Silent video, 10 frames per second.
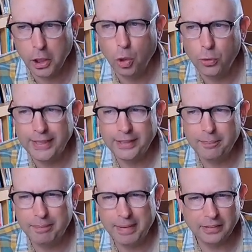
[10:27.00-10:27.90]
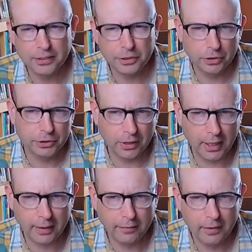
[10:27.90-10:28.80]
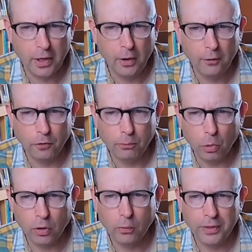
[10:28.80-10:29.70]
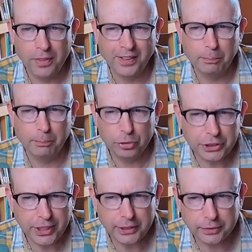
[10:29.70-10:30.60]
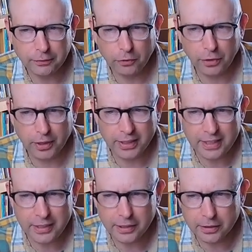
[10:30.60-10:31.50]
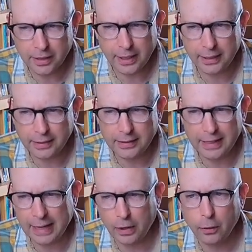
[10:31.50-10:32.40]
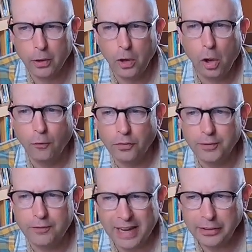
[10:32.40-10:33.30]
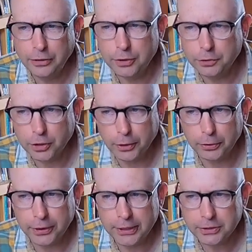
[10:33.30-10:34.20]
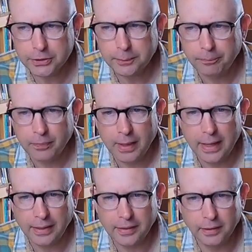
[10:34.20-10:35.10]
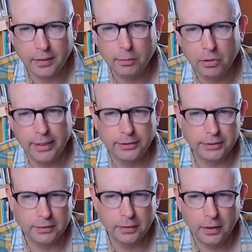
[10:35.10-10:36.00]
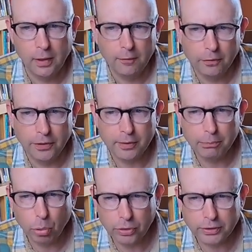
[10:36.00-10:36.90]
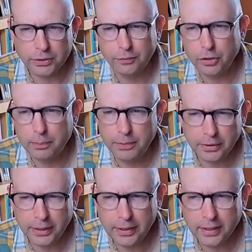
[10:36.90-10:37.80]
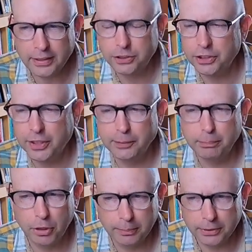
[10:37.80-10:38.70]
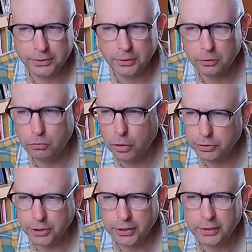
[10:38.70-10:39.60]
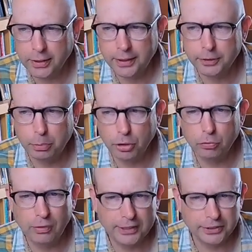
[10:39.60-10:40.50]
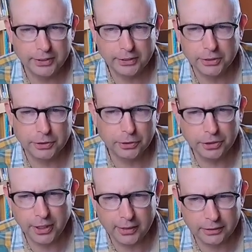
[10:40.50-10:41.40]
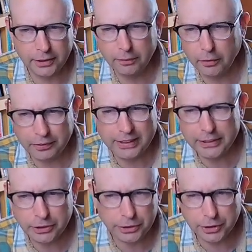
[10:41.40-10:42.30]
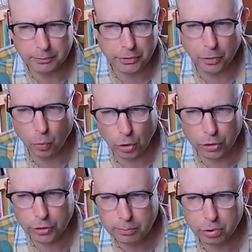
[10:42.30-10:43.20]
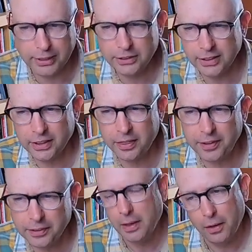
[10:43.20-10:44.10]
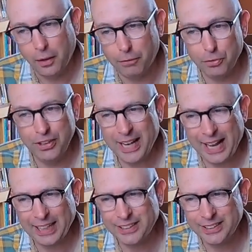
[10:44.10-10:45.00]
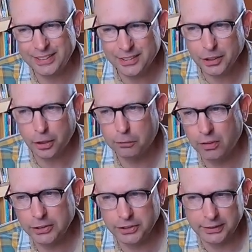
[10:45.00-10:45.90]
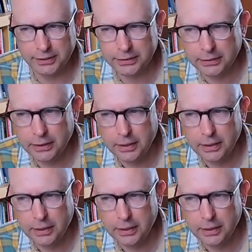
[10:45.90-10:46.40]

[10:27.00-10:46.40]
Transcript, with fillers: We need to balance our drive for more with an appreciation for the here and now, for the values of slowness and deliberation, for the importance of community and shared purpose. Rosa, in his book Resonance, A Sociology of Our Relationship to the World, brings in a theory of three axes of resonance